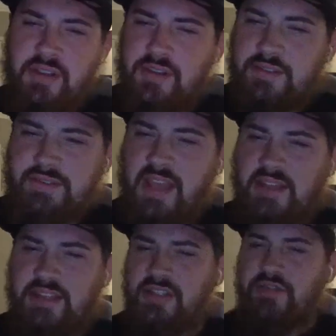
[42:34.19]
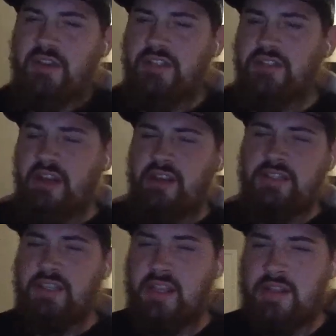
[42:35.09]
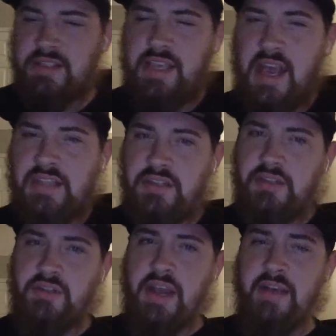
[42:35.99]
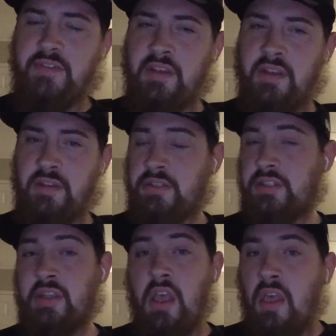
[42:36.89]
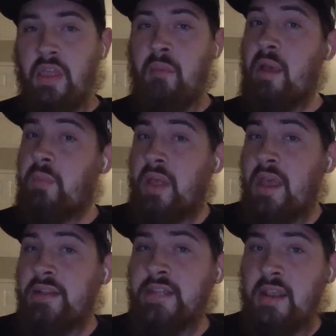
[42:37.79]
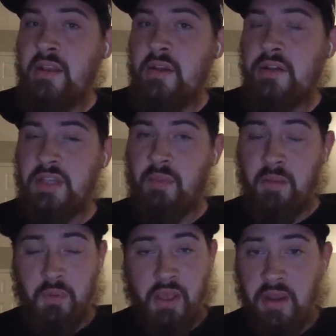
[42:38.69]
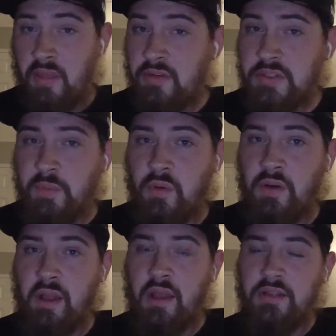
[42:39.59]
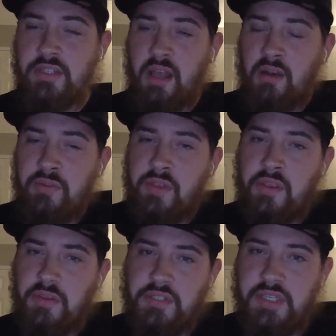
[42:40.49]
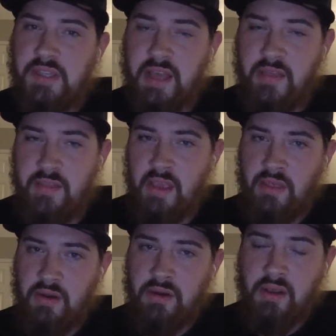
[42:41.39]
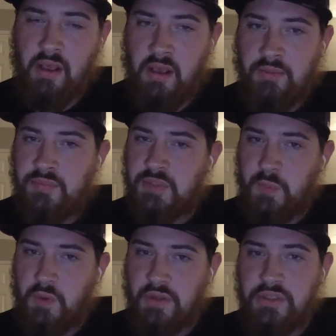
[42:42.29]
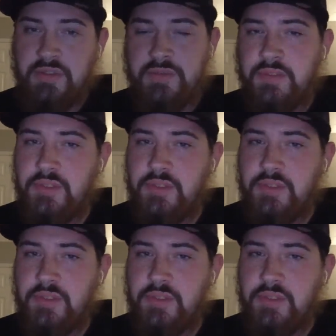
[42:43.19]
It's just frustrating seeing these guys that you're drafting and they might play in 10 years. They might play another sport. I don't think you see that in the other sports. So